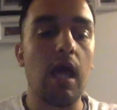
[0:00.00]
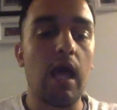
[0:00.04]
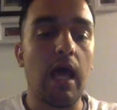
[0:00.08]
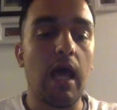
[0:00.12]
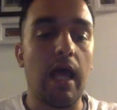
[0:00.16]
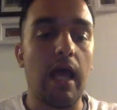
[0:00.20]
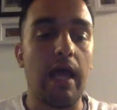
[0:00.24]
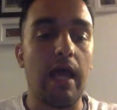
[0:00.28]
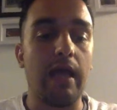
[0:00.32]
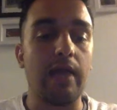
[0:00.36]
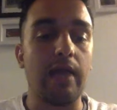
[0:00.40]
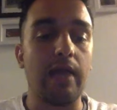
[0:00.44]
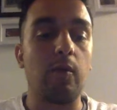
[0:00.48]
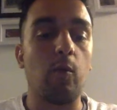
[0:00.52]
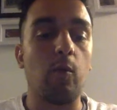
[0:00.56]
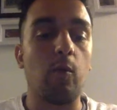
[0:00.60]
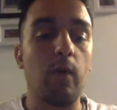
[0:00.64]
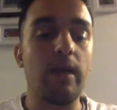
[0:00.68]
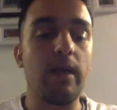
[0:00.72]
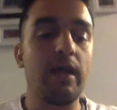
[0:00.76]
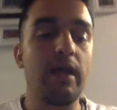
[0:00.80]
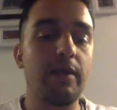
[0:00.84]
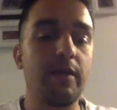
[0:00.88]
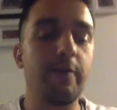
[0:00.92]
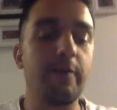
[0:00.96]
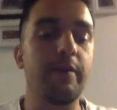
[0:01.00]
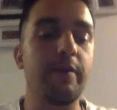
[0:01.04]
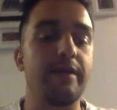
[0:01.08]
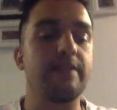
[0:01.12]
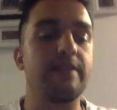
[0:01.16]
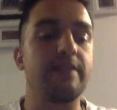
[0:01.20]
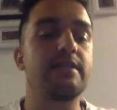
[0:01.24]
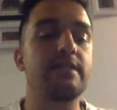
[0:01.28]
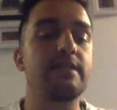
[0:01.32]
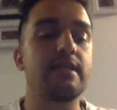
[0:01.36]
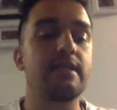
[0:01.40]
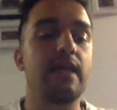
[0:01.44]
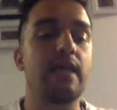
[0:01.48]
And when I do
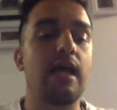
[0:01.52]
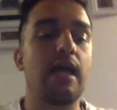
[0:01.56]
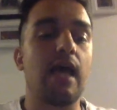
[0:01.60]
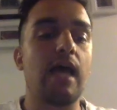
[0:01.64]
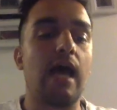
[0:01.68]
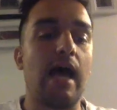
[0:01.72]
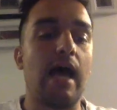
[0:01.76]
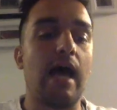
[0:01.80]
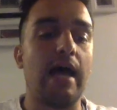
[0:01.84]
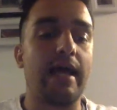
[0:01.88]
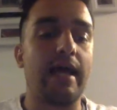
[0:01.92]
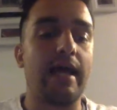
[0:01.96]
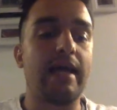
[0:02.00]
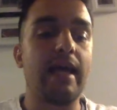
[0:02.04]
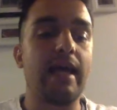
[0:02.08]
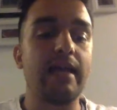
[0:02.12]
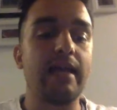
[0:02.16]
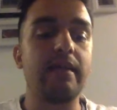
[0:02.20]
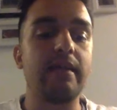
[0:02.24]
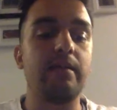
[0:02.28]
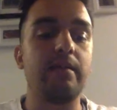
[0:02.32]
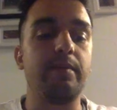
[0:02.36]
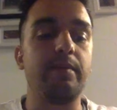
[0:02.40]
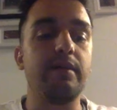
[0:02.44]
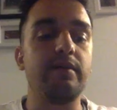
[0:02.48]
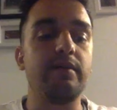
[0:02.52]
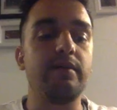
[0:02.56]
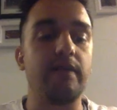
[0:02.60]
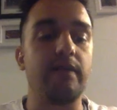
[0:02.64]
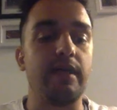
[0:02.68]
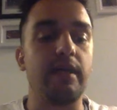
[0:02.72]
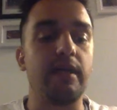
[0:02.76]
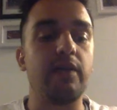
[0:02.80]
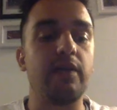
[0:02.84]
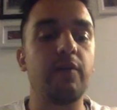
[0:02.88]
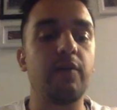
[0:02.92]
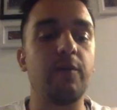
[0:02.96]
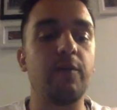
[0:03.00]
this, I get the
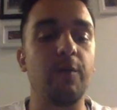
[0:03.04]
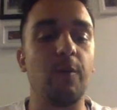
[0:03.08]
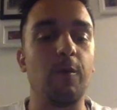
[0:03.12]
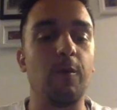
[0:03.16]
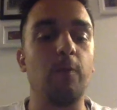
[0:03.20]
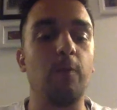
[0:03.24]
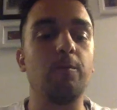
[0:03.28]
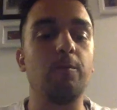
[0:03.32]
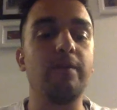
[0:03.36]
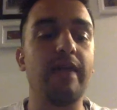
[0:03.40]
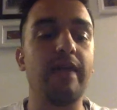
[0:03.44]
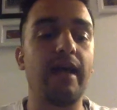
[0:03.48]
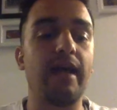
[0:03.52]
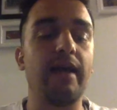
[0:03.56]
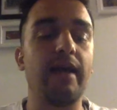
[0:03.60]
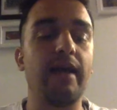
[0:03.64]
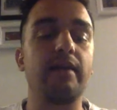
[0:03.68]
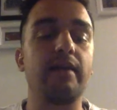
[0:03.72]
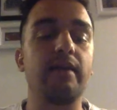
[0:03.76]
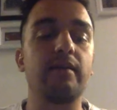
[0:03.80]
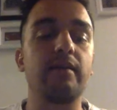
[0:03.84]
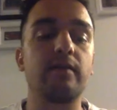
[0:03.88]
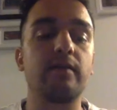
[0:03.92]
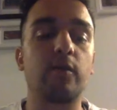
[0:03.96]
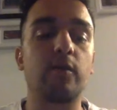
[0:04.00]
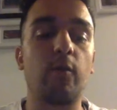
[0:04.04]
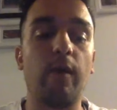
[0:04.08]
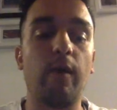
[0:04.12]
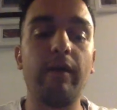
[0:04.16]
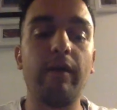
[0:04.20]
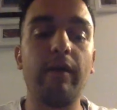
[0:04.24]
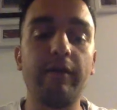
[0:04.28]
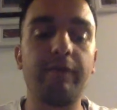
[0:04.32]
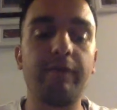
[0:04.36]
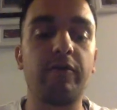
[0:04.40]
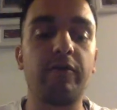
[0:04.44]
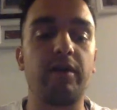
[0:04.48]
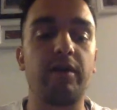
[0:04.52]
ability to then
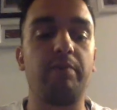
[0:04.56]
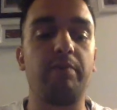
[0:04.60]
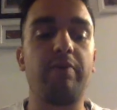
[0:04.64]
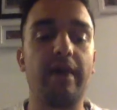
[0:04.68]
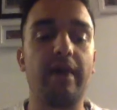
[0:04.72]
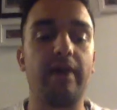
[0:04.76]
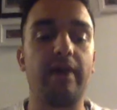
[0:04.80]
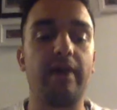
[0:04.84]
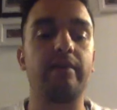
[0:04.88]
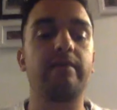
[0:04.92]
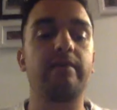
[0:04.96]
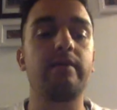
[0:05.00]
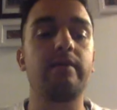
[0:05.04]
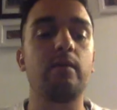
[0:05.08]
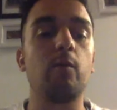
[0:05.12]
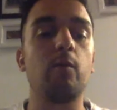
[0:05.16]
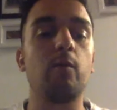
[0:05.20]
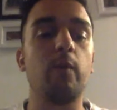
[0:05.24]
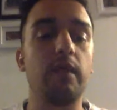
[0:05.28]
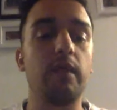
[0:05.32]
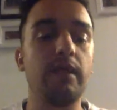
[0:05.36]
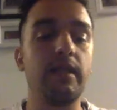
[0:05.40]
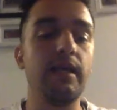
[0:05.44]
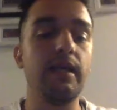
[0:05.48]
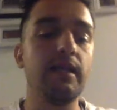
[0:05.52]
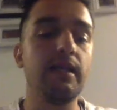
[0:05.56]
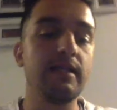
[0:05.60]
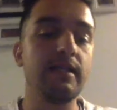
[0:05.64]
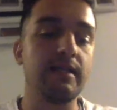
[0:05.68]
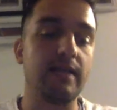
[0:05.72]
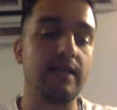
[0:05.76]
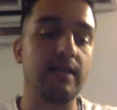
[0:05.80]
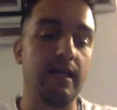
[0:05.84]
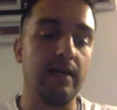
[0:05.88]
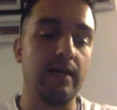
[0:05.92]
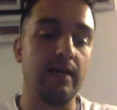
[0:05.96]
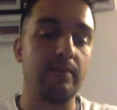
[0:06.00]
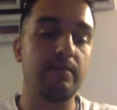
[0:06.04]
query for a path within
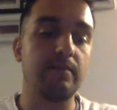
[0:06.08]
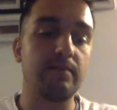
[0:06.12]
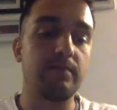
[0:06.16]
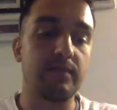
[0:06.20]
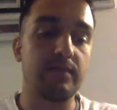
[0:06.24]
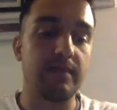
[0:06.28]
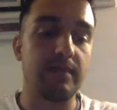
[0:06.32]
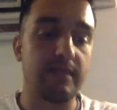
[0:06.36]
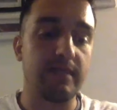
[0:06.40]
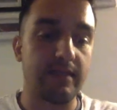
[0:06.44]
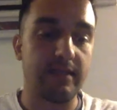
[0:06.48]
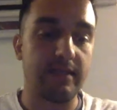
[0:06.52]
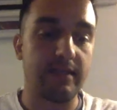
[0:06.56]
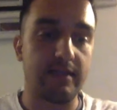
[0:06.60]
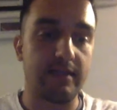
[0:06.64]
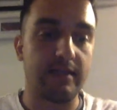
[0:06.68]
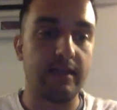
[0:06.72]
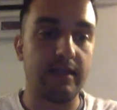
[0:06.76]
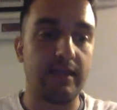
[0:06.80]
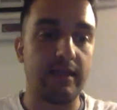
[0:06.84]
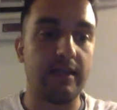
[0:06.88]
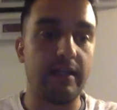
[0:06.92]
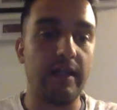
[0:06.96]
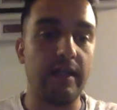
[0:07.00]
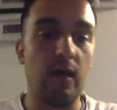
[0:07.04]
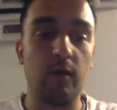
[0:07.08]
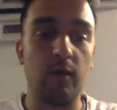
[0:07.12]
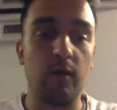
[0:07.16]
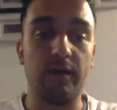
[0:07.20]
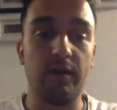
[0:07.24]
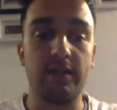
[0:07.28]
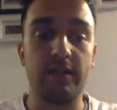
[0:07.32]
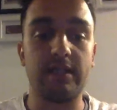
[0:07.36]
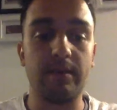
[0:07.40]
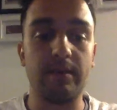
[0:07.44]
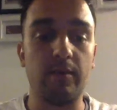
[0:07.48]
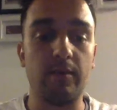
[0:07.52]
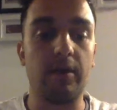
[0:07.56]
the node, the
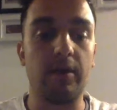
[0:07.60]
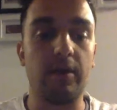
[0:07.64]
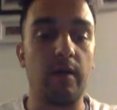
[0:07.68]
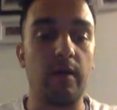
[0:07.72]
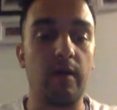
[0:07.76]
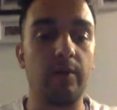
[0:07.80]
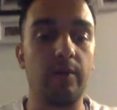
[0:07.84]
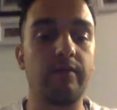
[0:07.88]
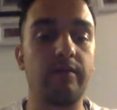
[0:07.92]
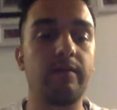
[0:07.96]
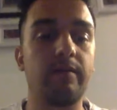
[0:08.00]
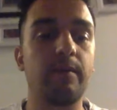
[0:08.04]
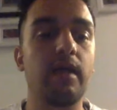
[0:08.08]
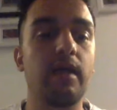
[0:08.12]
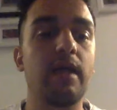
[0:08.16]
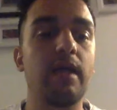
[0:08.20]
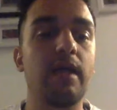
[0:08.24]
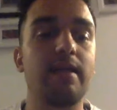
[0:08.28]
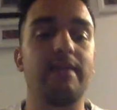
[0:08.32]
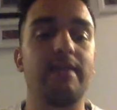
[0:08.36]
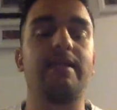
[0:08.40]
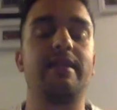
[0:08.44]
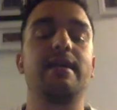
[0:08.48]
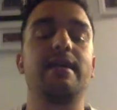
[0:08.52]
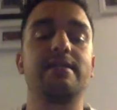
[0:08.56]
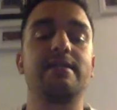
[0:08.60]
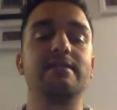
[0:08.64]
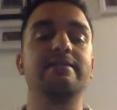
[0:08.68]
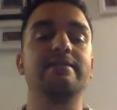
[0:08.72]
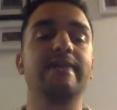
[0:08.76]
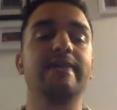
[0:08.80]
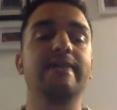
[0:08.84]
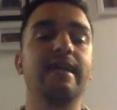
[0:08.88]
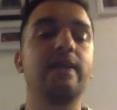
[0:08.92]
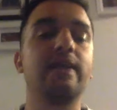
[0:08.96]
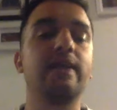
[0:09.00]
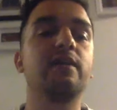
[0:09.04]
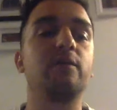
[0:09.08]
CBOR node, that has a
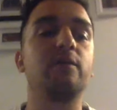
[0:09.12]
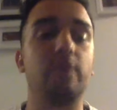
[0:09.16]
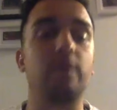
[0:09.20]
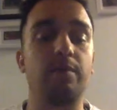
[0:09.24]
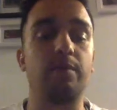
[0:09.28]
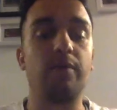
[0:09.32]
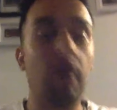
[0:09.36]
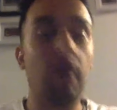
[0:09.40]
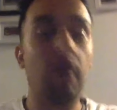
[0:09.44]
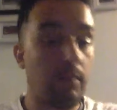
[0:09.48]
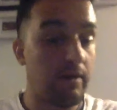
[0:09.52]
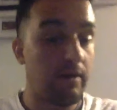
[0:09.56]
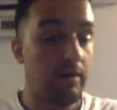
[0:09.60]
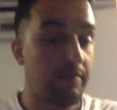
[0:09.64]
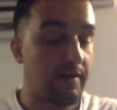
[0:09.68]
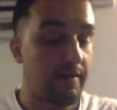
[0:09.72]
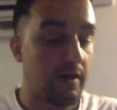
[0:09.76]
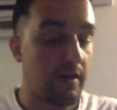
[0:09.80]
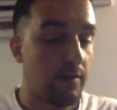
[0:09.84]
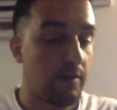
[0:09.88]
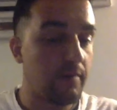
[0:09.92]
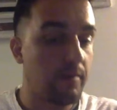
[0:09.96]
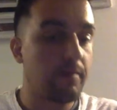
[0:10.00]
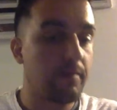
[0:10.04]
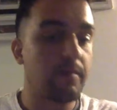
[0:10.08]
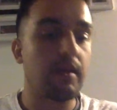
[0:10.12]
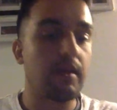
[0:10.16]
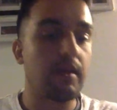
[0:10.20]
link to the above node